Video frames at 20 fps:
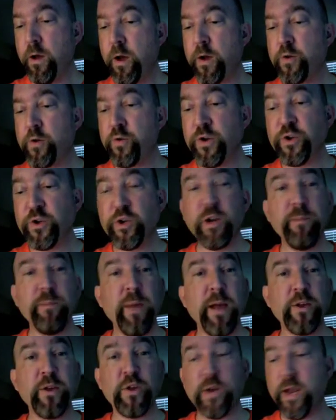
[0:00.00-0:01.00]
Christian
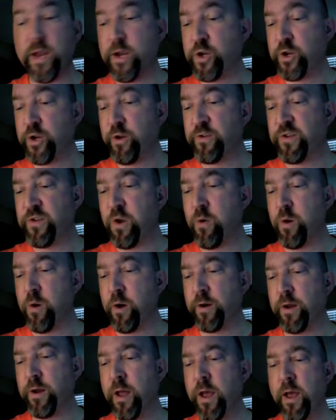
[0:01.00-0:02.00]
imagination, and so
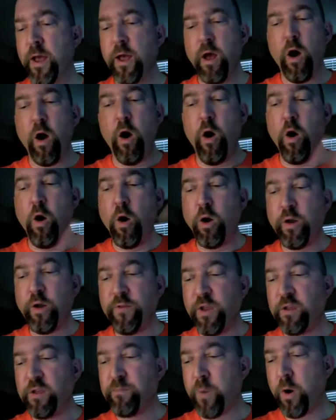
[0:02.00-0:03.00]
on. All of
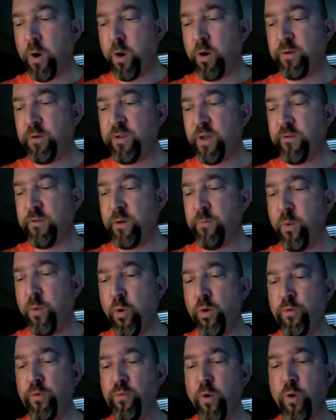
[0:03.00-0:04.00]
these parts have an
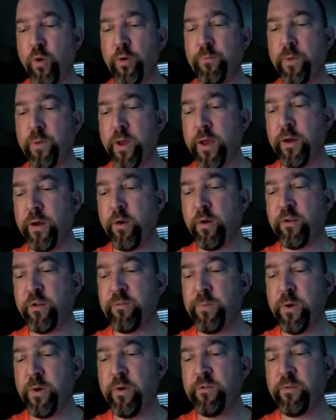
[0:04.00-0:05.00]
important role to play in our
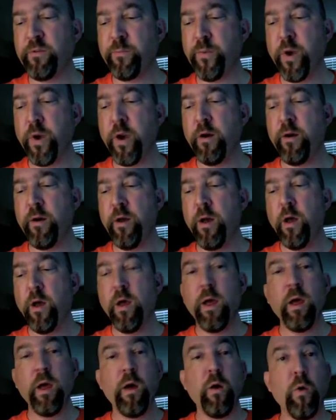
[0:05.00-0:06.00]
experience of prayer
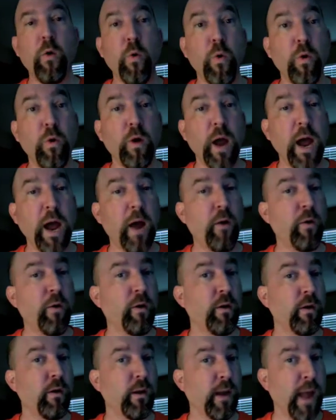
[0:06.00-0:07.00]
or
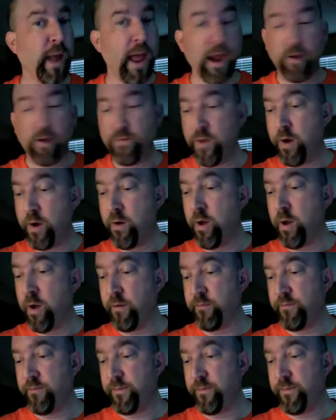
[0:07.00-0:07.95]
our lack thereof.